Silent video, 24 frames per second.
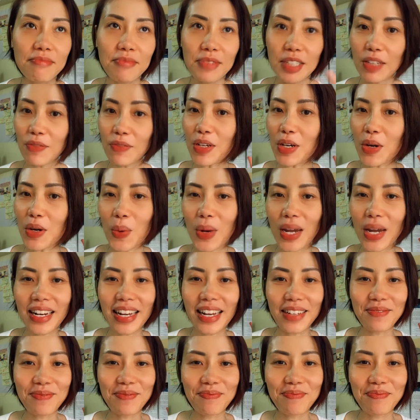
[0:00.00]
give it away
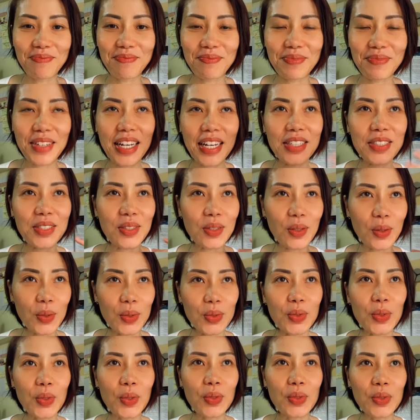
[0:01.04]
then. That's
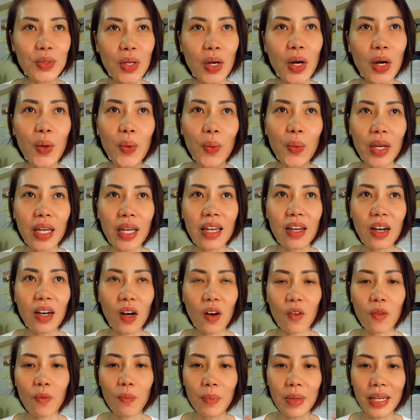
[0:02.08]
also your way
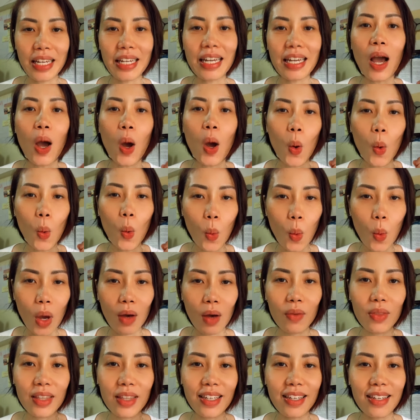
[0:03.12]
of being
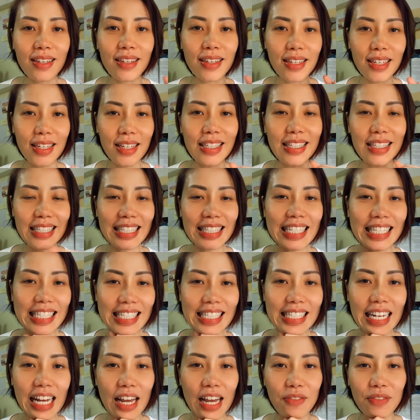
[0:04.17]
wealthy in
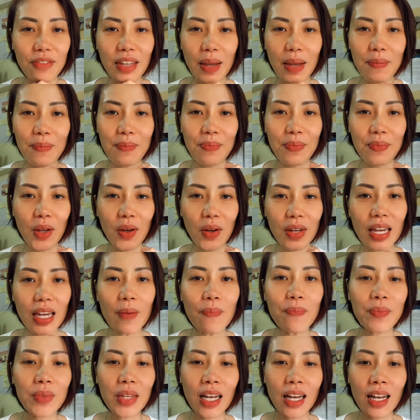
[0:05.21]
this lifetime.
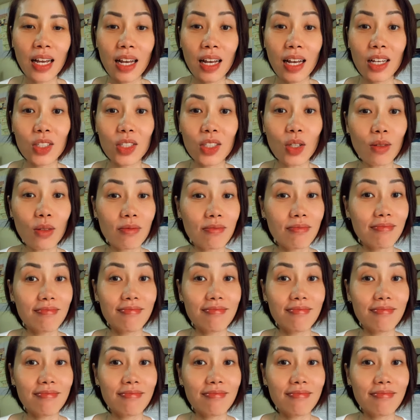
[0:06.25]
Okay? So